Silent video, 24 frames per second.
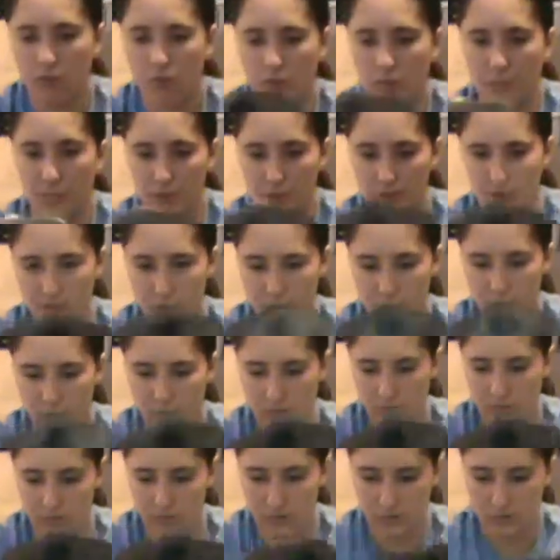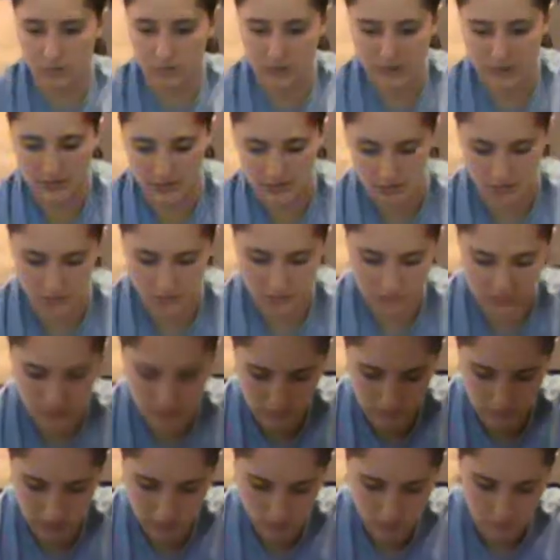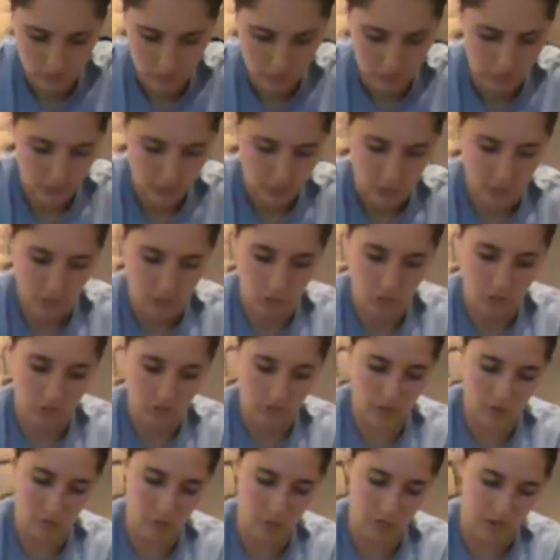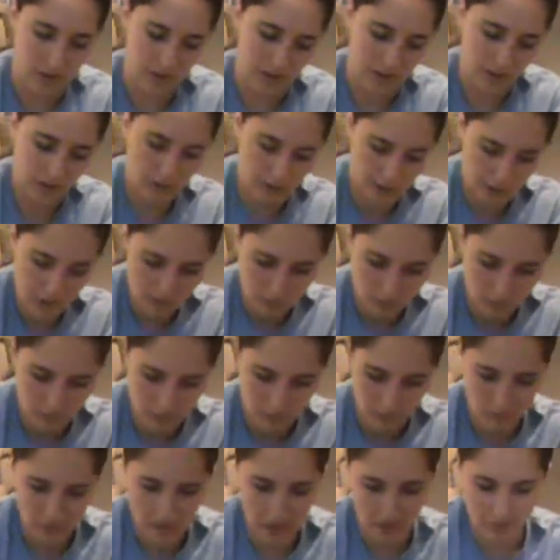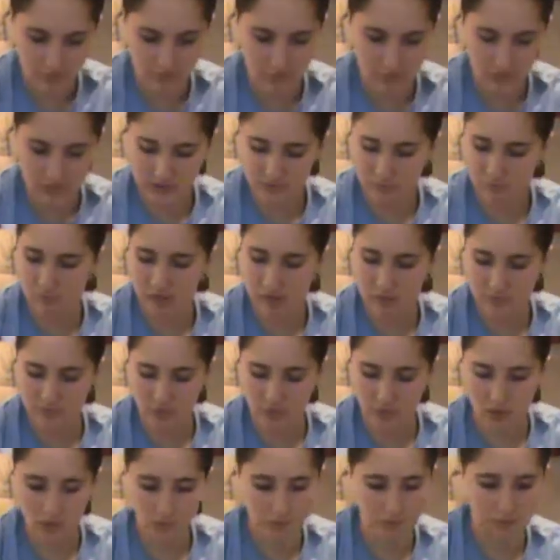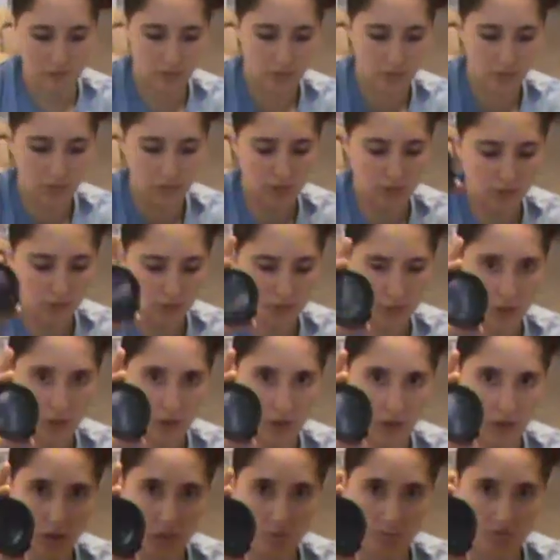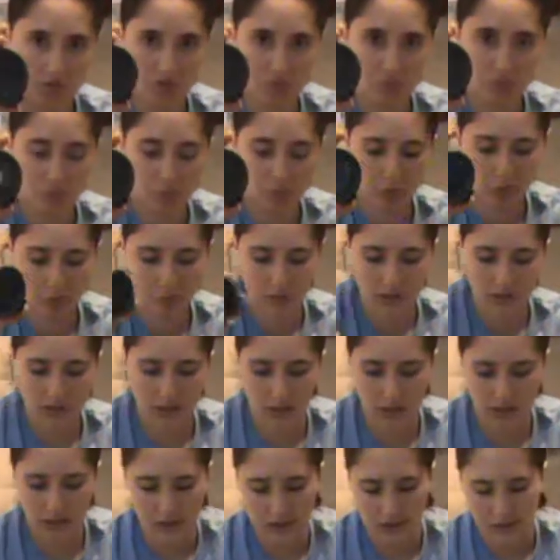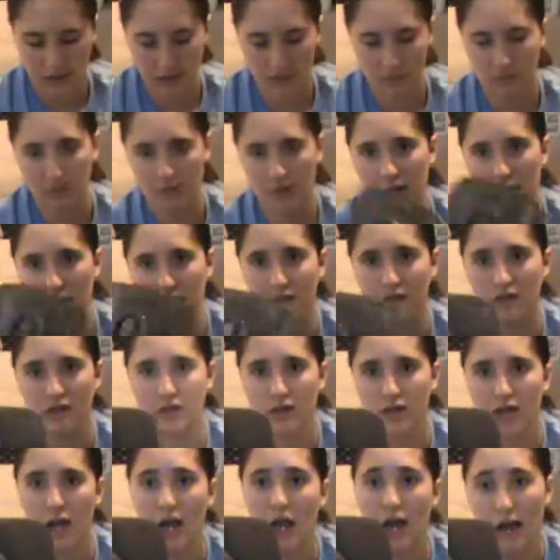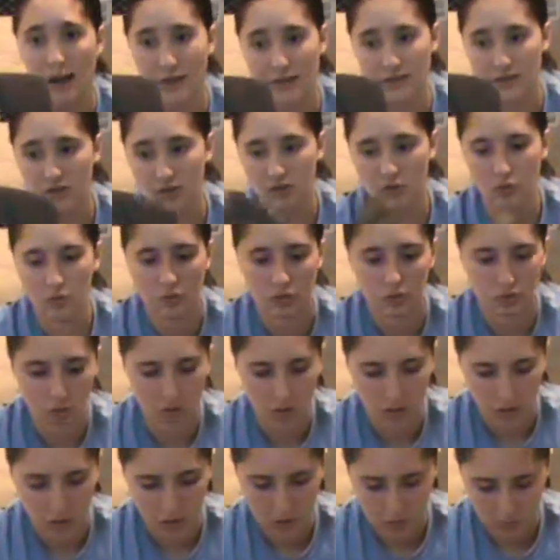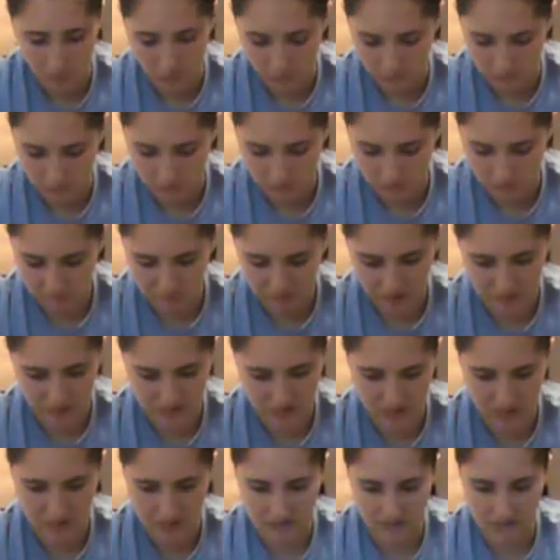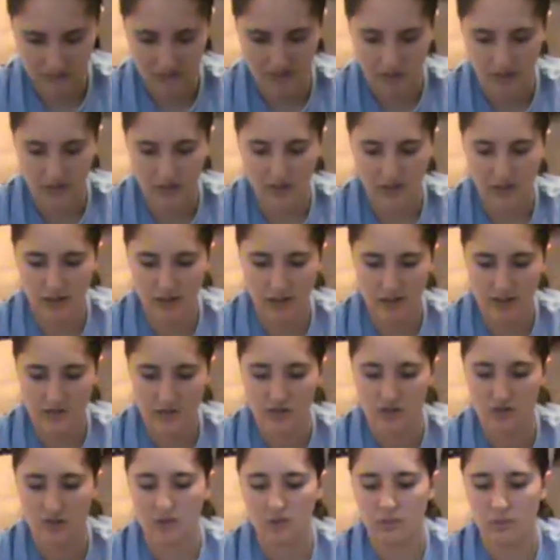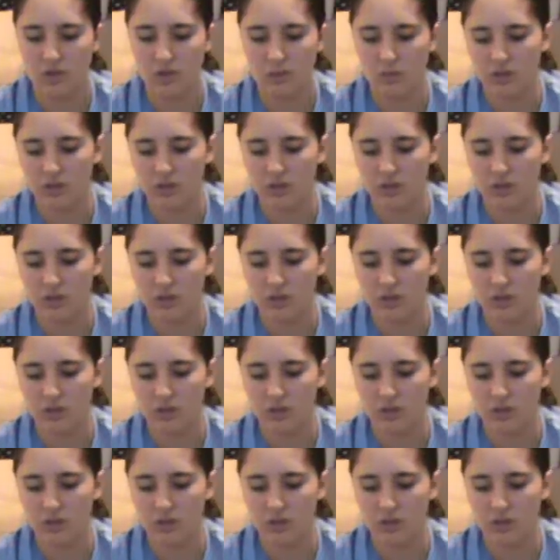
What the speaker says: rubber through and through. Like, it's just all rubber, and I like how this pops off. Some people might not like that fact. I do. Just because it's easier when I'm